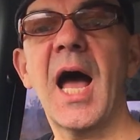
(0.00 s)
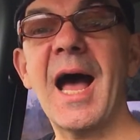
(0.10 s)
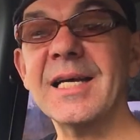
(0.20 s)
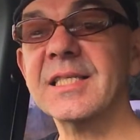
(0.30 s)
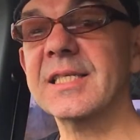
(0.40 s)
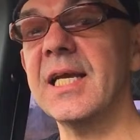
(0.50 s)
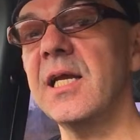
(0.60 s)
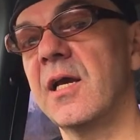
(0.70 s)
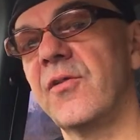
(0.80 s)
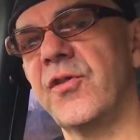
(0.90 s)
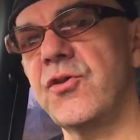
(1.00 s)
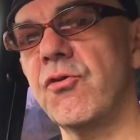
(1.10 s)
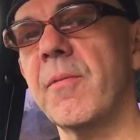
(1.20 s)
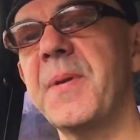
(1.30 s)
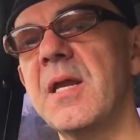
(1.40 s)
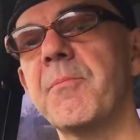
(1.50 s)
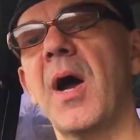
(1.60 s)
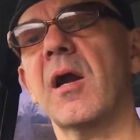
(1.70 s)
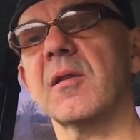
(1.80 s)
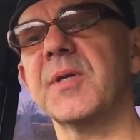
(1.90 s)
asking the European
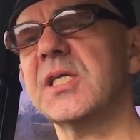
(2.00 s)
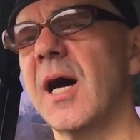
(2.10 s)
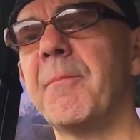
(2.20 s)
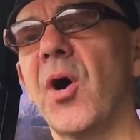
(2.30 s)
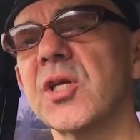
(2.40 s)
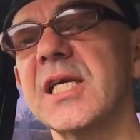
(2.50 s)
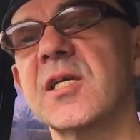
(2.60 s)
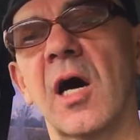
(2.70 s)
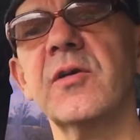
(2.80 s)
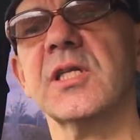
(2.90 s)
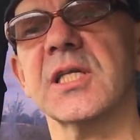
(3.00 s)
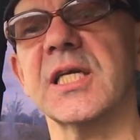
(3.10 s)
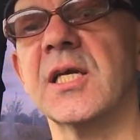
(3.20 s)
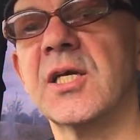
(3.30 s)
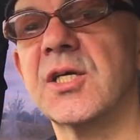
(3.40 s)
Parliament, a body currently